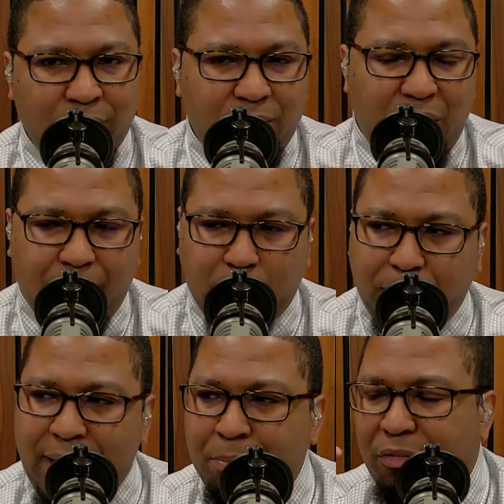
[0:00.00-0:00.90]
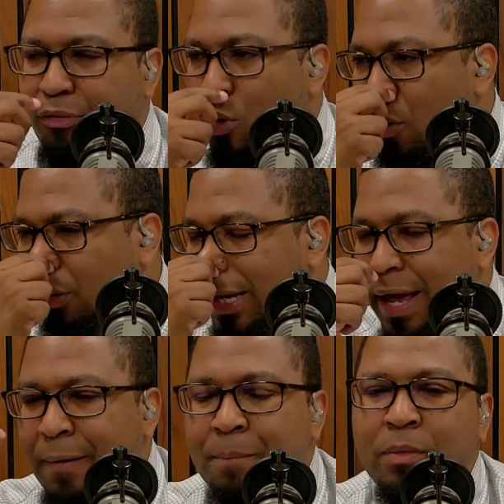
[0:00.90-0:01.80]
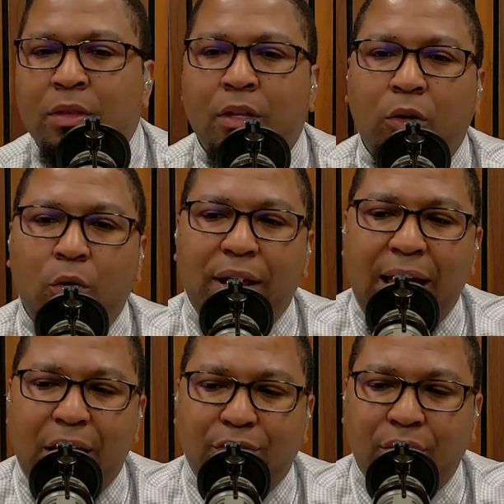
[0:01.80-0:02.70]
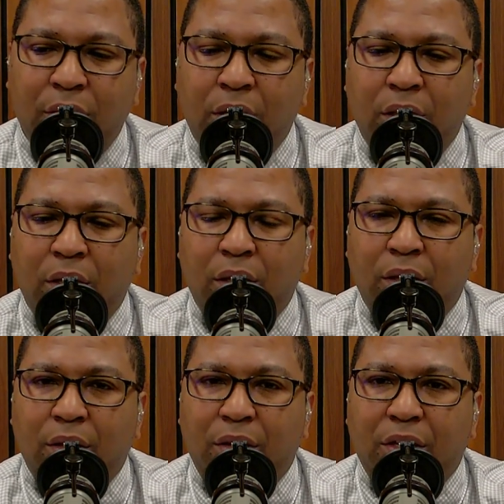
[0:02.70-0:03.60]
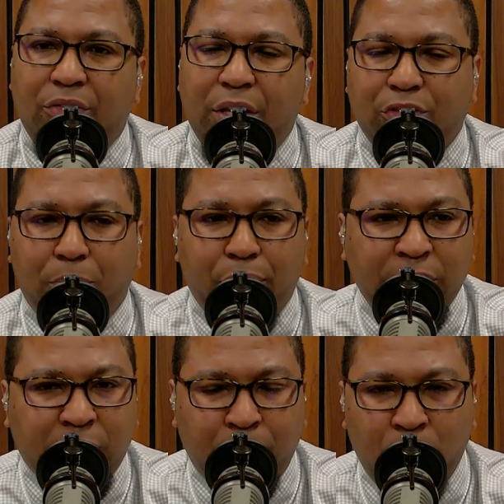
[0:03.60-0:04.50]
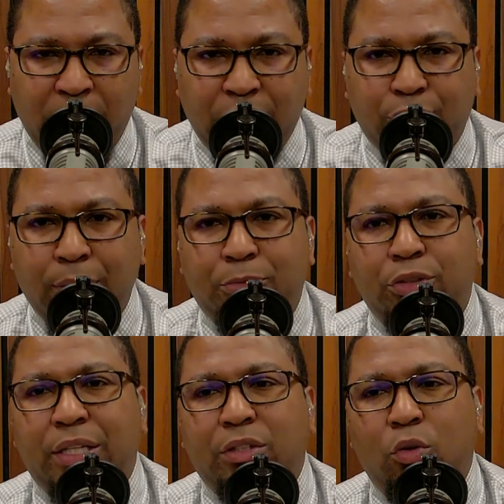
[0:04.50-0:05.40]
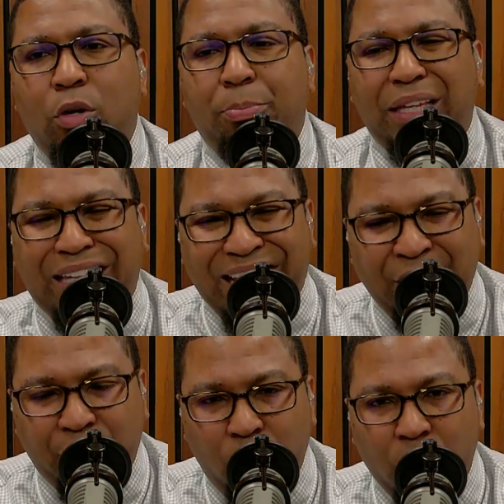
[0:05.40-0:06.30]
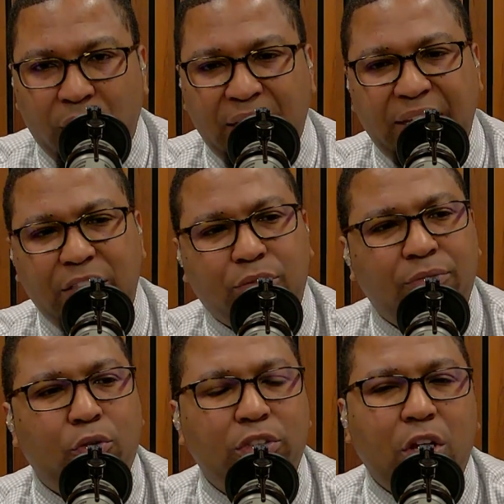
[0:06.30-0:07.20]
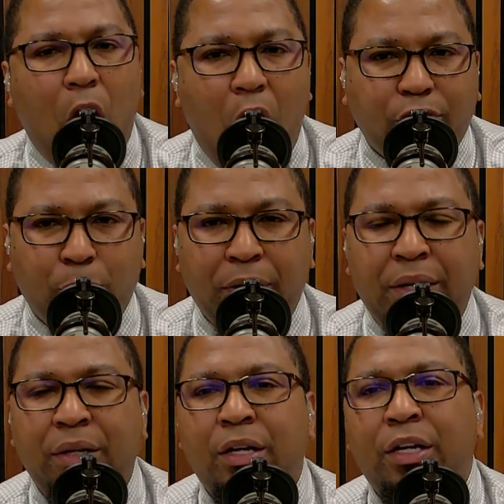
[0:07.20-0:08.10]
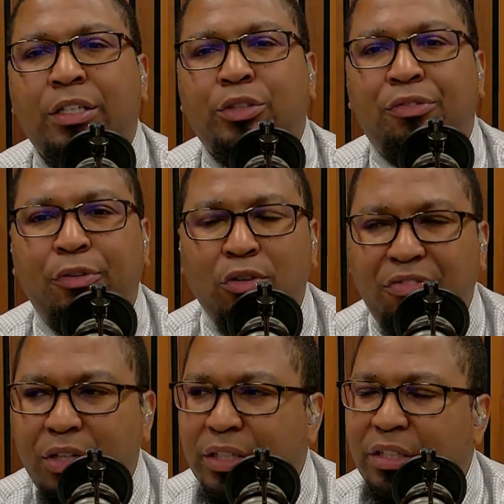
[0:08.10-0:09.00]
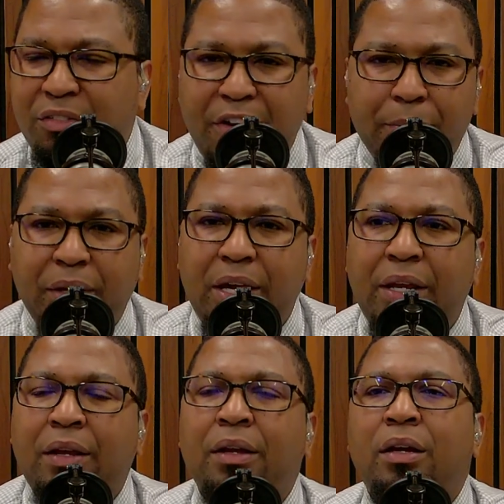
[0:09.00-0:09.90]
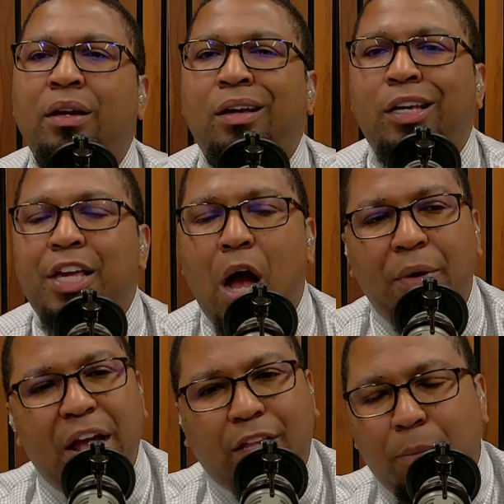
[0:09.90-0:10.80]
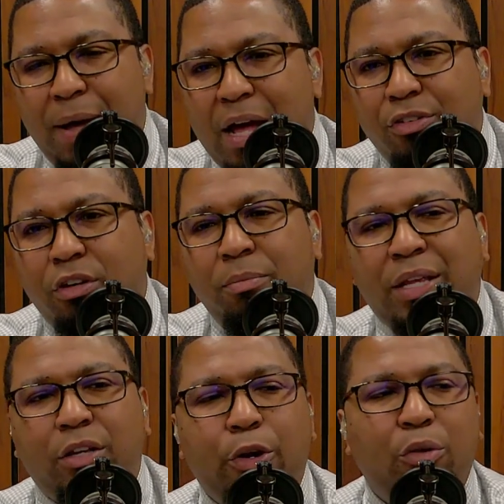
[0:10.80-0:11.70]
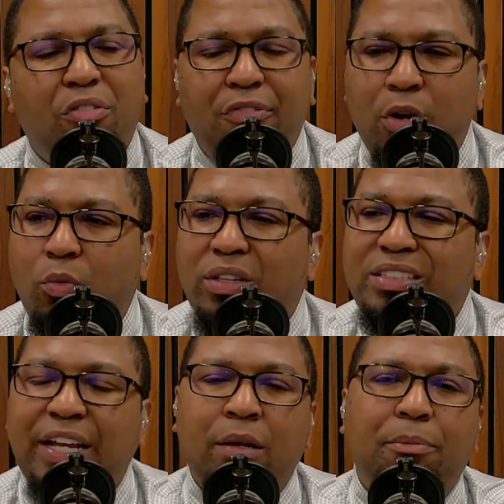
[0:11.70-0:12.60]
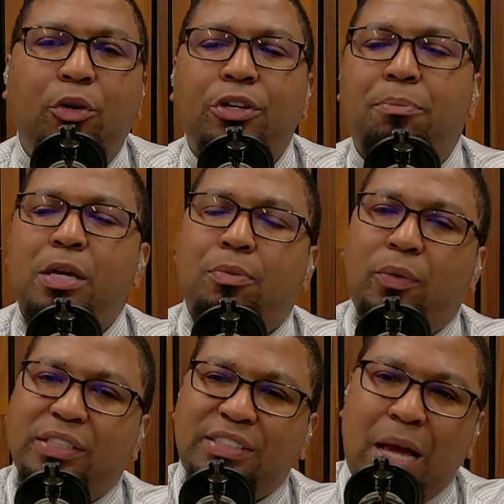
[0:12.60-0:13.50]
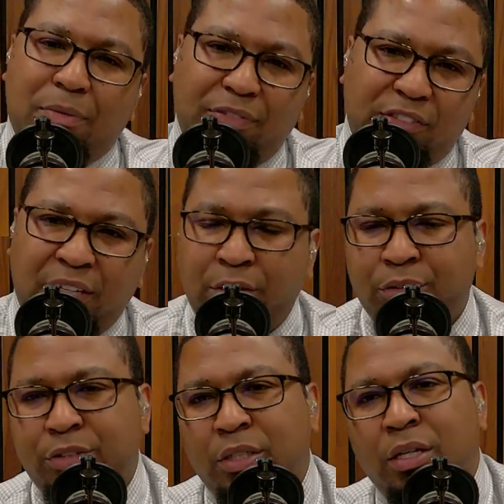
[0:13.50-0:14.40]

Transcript: I've explained before that the Lord has this there's a principle in scripture that the Lord begins a work and leaves room for his offspring to fulfill it in the very beginning. Yahweh had the capacity to make the earth filled with 10 billion people with the snap of his fingers.